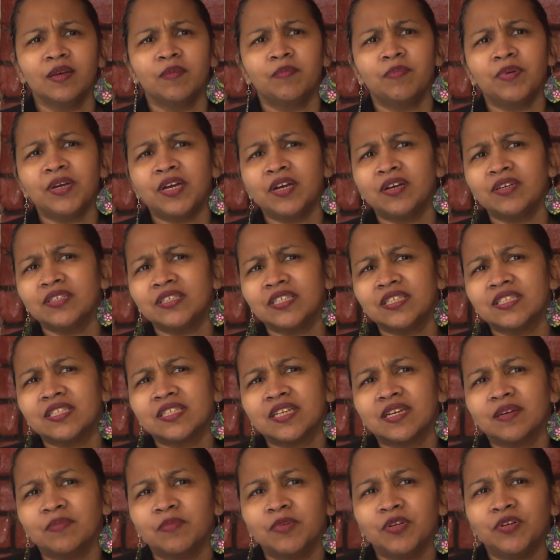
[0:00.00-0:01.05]
because these
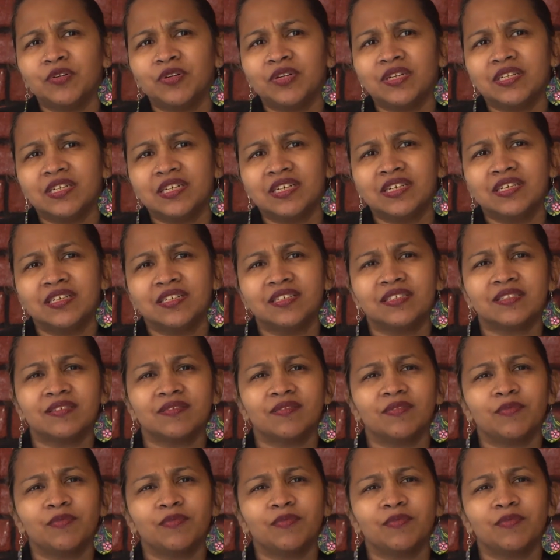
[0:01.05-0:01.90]
communities